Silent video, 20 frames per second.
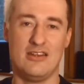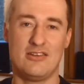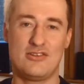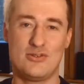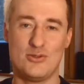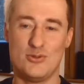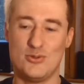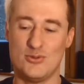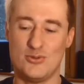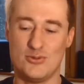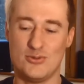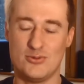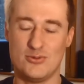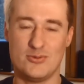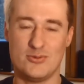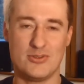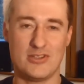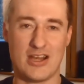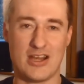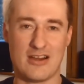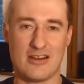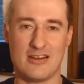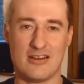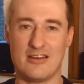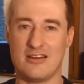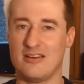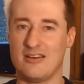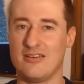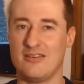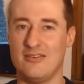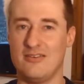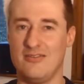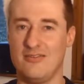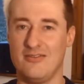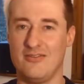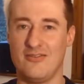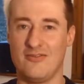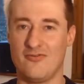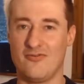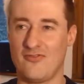two young,
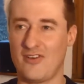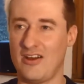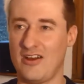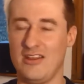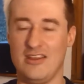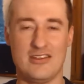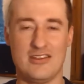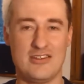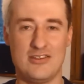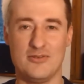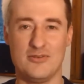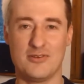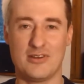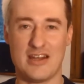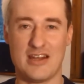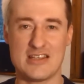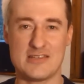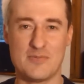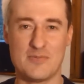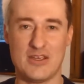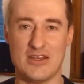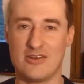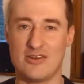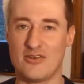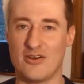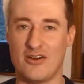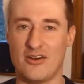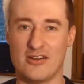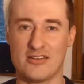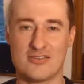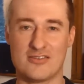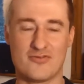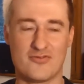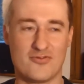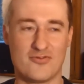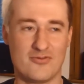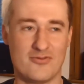funny, cute lesbian girls